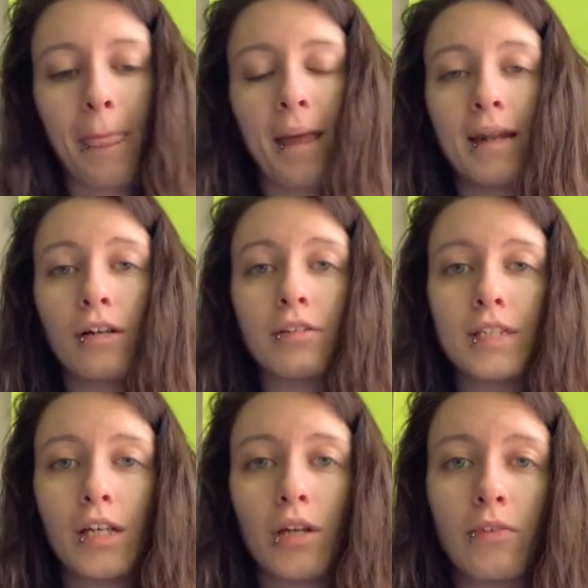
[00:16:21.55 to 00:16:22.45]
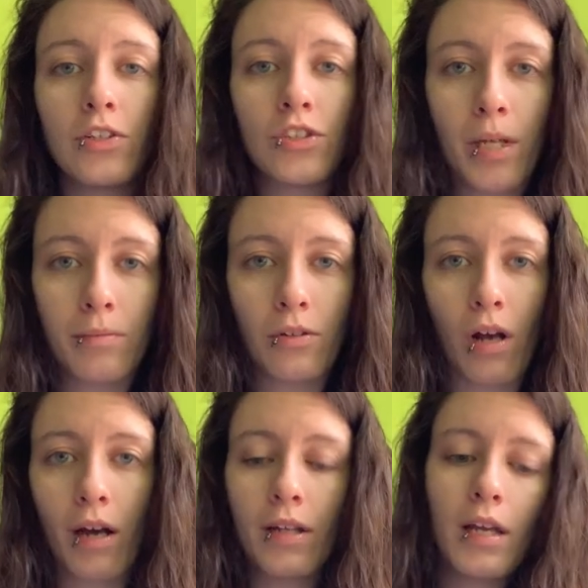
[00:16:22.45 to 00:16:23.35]
and it'll tell you if it's shipped or
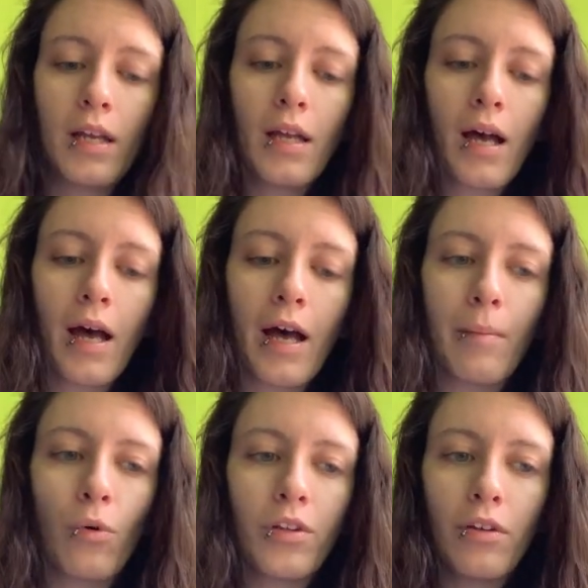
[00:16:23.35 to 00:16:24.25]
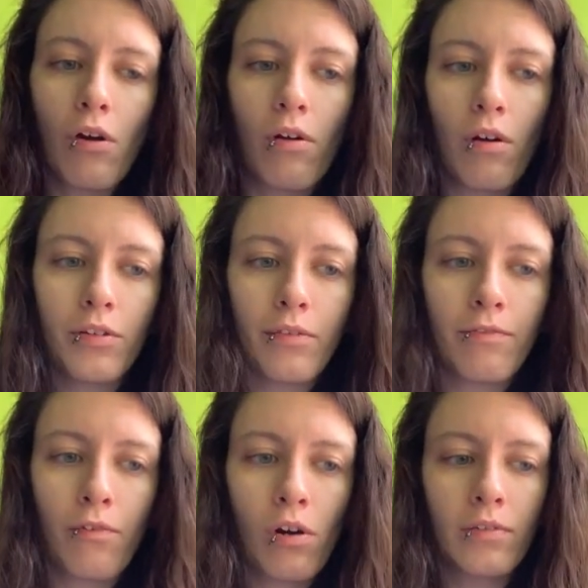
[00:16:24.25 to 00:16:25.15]
not. On the
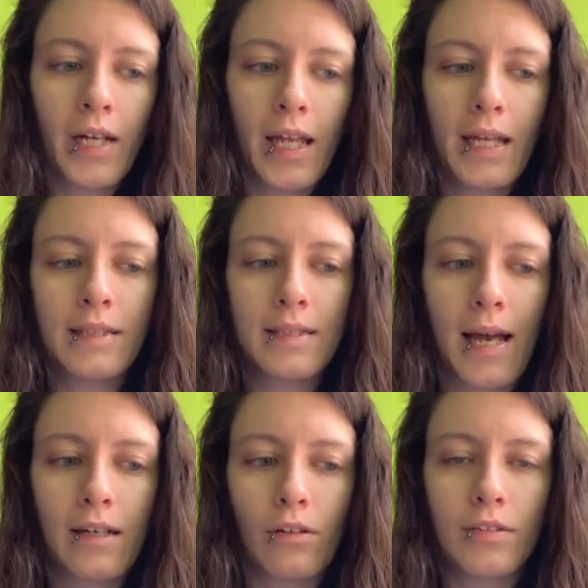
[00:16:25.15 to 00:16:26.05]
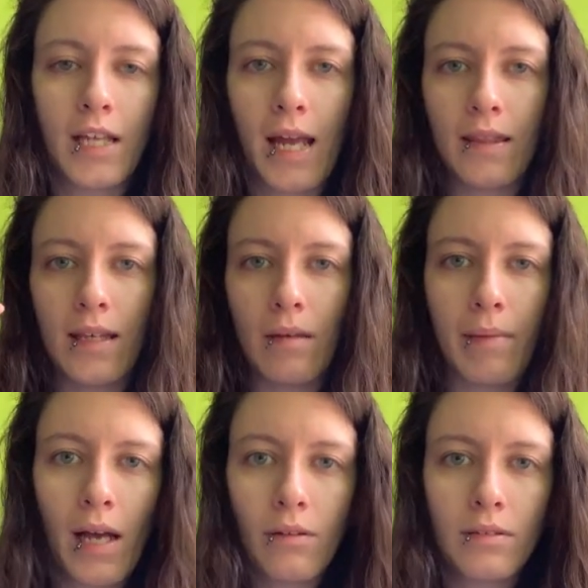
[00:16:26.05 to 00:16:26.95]
far right hand side, it'll say the
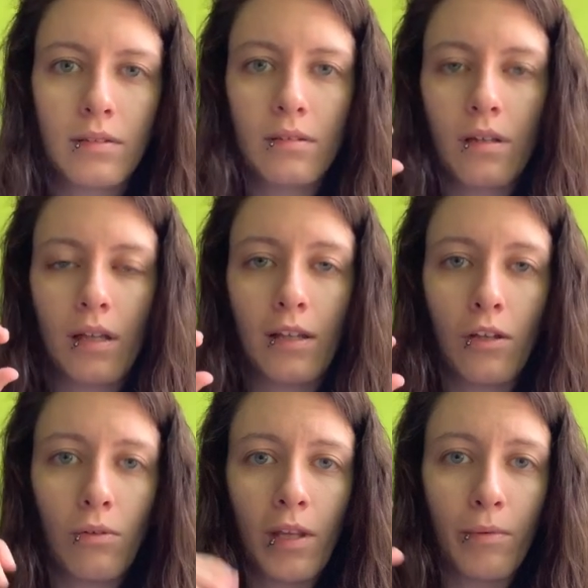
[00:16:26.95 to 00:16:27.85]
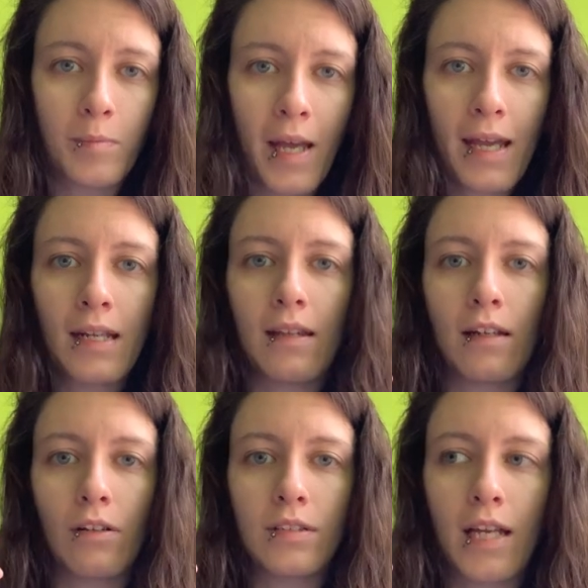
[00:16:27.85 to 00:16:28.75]
amount that was paid, and then
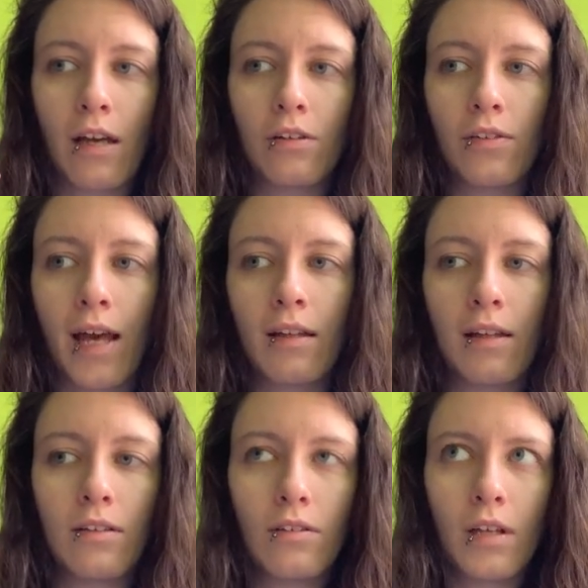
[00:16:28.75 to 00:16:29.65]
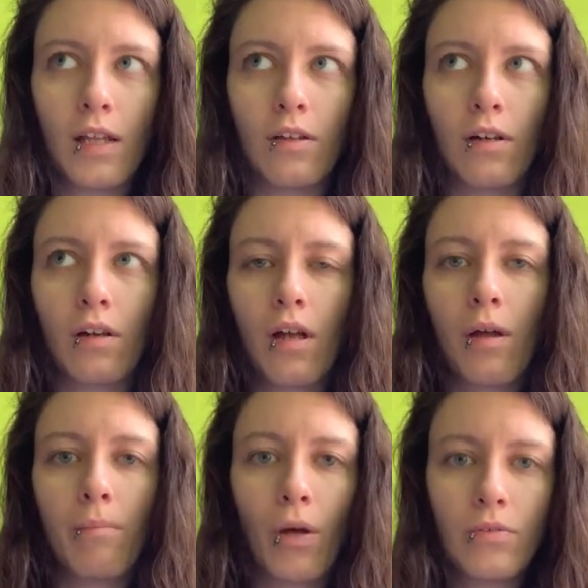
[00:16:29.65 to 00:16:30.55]
it'll say under that either
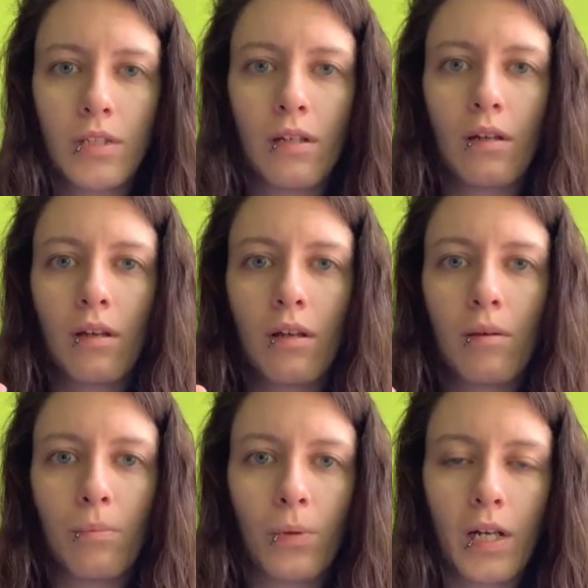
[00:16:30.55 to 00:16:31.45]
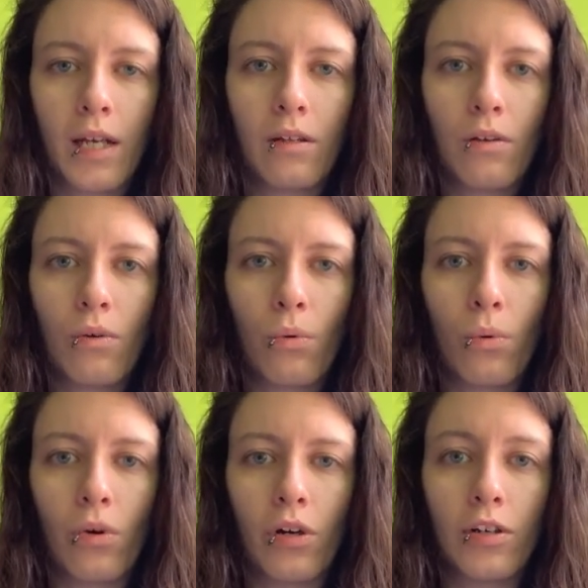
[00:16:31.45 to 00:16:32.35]
posted, printed,
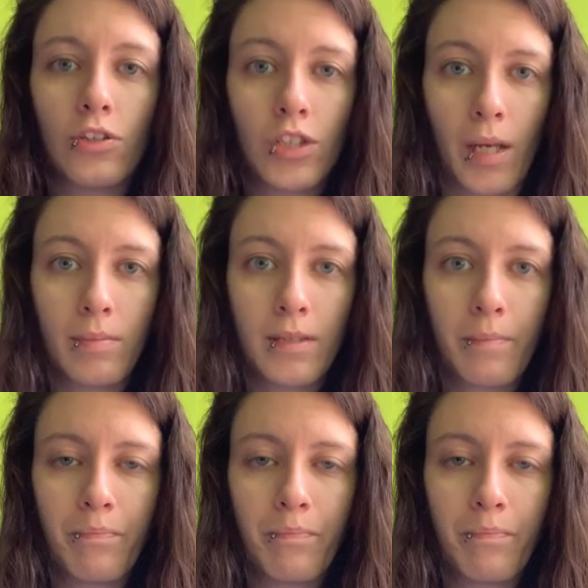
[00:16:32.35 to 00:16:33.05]
or shipped.